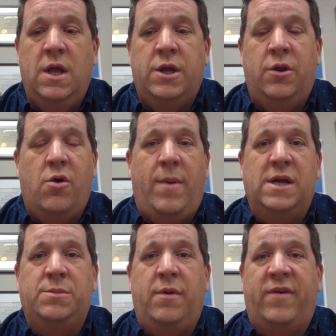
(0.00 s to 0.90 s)
It
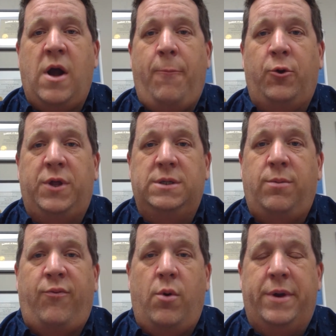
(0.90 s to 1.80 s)
reminds me of a couple of things
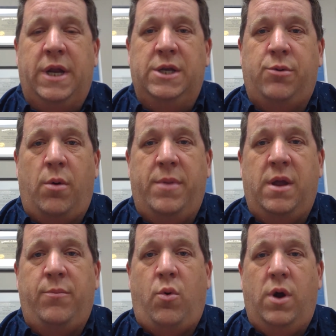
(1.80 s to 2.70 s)
before we get into our
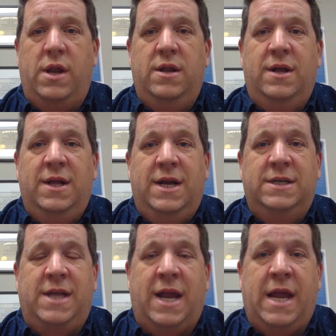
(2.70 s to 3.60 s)
main point, is
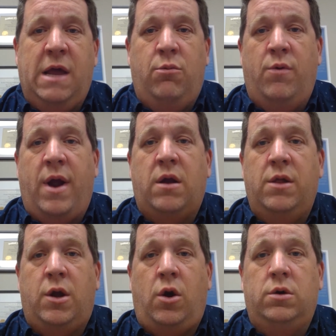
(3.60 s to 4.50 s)
that, again, we're
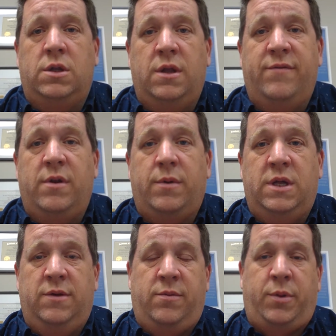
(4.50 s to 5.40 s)
regularly called to live
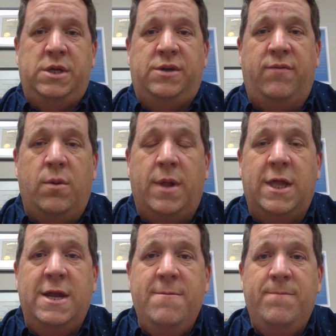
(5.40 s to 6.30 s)
in a place of
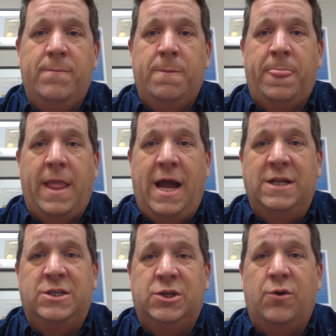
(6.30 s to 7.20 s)
humility
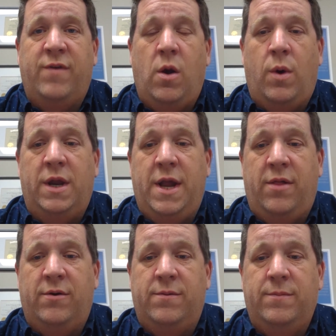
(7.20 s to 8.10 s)
and serving one
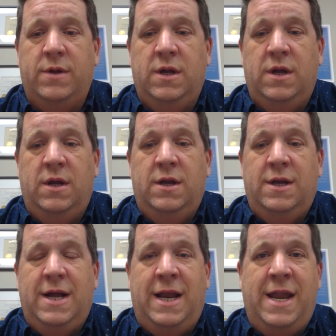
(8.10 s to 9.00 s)
another.
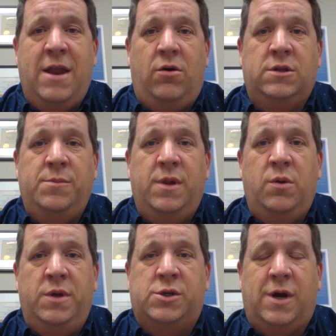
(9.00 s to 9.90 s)
And then ultimately
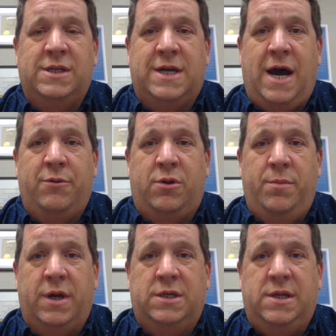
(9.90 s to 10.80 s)
we trust God with the
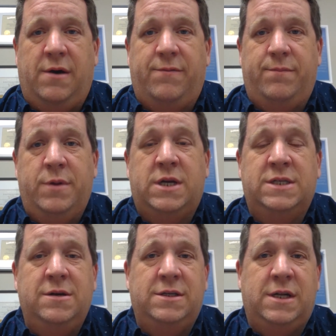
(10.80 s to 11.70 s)
big stuff. Because
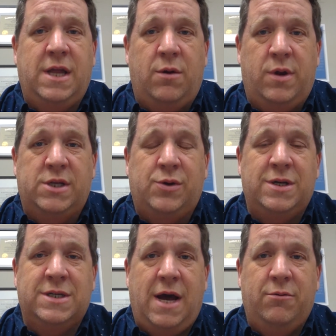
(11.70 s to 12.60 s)
here's the thing, when I
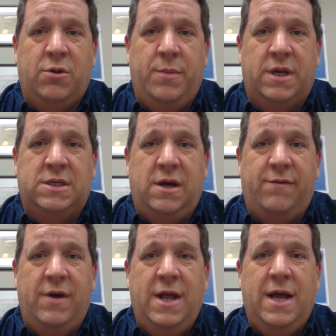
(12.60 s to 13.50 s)
trust God with the big stuff,
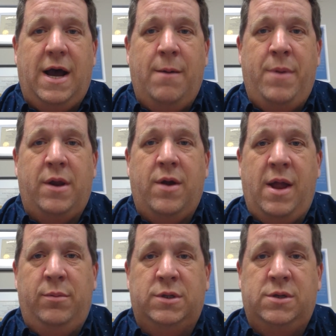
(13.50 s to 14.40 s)
I'm better
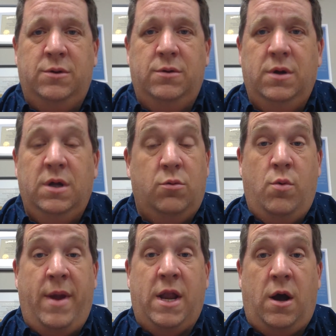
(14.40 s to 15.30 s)
able to
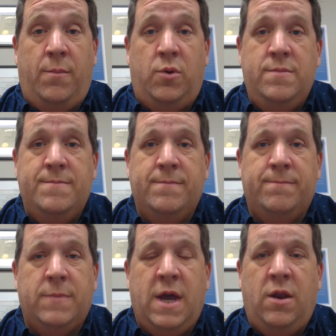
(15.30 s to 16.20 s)
remain humble
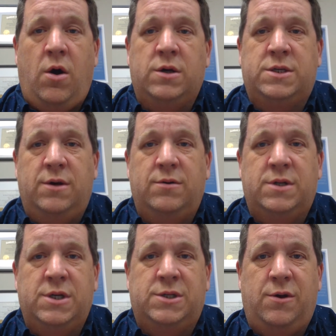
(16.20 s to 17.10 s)
and also
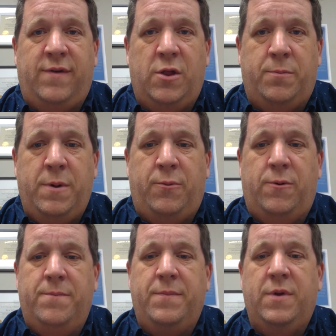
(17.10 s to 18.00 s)
to serve other
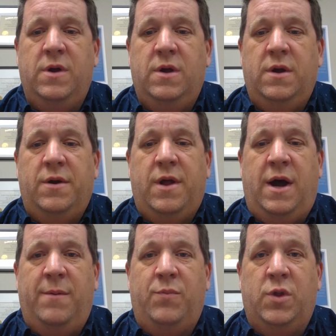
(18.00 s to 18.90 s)
people.
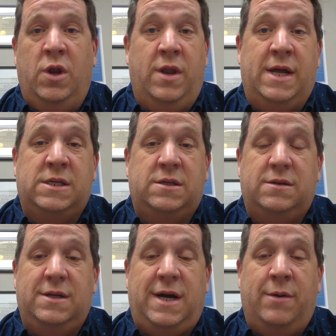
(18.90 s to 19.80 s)
And that's,
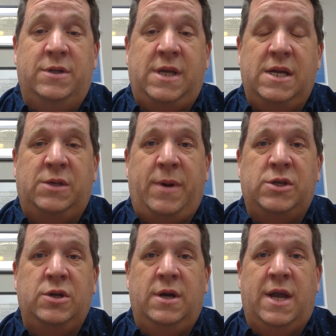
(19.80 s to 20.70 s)
I would say,
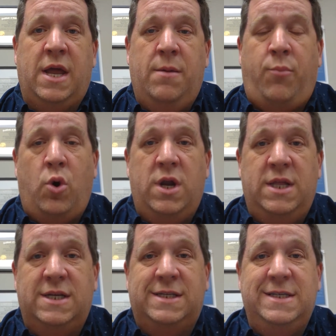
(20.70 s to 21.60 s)
especially again important in
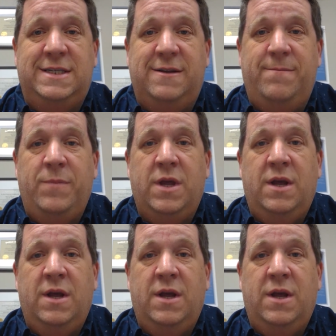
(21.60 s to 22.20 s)
this season.